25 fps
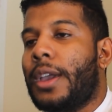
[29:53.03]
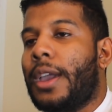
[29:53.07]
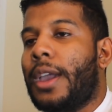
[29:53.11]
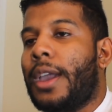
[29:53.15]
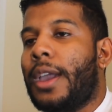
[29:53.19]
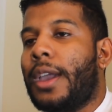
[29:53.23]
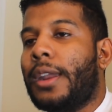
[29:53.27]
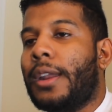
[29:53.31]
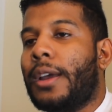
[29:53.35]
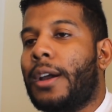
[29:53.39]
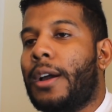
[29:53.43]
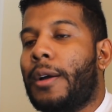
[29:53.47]

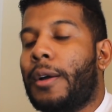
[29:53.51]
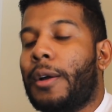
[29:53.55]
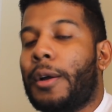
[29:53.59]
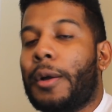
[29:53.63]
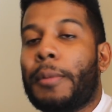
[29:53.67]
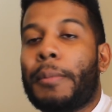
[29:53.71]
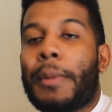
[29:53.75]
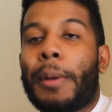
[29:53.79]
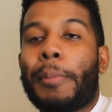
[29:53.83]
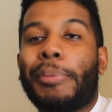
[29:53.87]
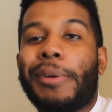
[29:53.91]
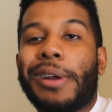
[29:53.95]
And
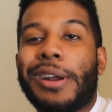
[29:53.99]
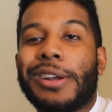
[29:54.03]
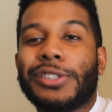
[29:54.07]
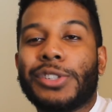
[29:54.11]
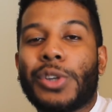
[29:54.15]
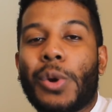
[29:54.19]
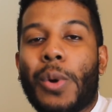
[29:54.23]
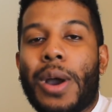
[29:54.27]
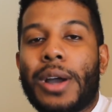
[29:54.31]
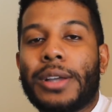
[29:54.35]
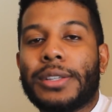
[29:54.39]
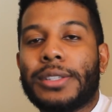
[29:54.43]
my
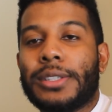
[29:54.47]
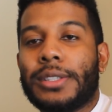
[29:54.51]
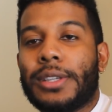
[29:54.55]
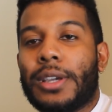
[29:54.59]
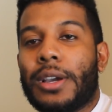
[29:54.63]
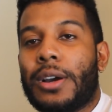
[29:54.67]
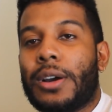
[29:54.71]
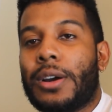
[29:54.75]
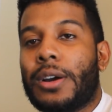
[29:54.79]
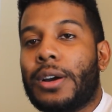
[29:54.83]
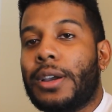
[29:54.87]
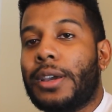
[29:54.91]
prayers go out to
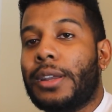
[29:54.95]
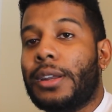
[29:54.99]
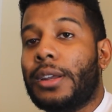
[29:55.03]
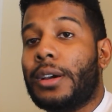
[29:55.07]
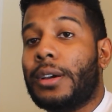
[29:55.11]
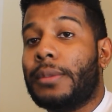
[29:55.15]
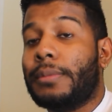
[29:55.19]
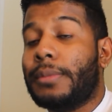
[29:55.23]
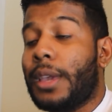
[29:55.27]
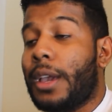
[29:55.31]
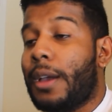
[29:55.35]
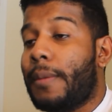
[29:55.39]
y'all.
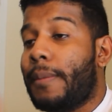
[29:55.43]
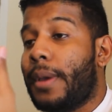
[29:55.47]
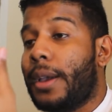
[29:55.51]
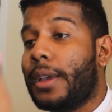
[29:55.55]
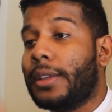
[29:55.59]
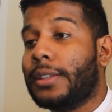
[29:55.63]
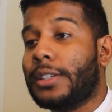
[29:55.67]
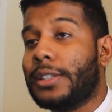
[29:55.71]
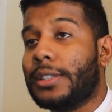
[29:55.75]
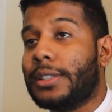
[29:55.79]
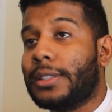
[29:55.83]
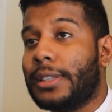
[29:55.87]

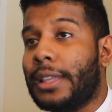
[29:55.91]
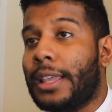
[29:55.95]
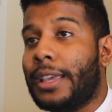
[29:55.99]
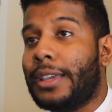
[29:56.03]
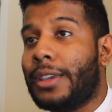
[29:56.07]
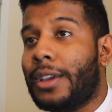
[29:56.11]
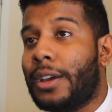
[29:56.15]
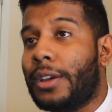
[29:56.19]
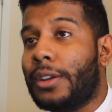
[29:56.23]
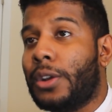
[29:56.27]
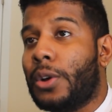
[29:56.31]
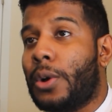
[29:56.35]
And just
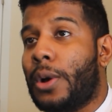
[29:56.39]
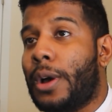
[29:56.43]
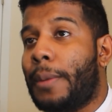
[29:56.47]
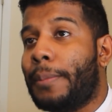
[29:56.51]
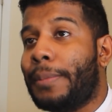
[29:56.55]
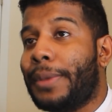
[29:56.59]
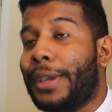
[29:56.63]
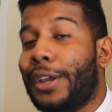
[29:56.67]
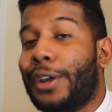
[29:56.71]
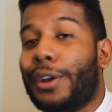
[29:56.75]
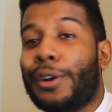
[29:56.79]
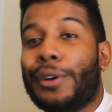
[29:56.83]
letting y'all know
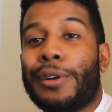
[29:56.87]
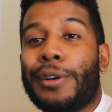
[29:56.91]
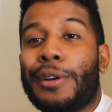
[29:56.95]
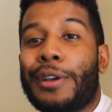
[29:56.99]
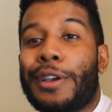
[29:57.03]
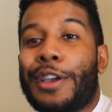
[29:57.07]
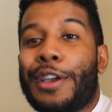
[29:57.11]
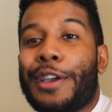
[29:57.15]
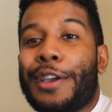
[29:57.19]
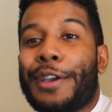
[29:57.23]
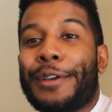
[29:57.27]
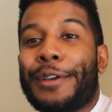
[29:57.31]
I'm here,